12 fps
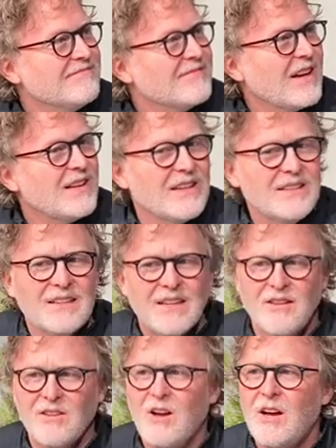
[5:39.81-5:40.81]
I like that a
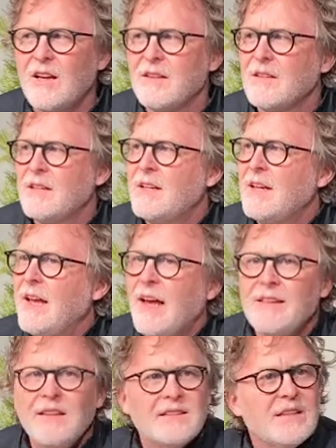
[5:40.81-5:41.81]
lot.
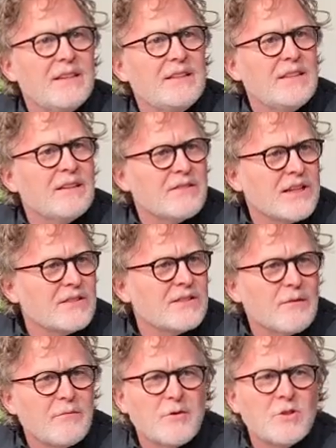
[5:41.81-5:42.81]
And this idea of like
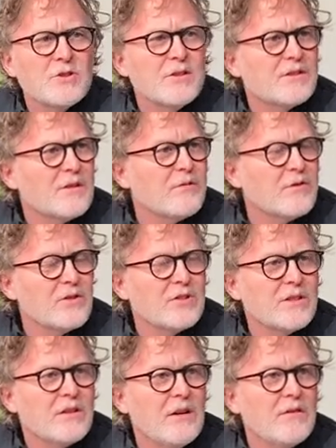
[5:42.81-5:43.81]
subversion
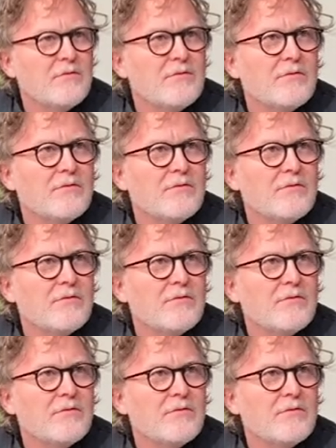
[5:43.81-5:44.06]
of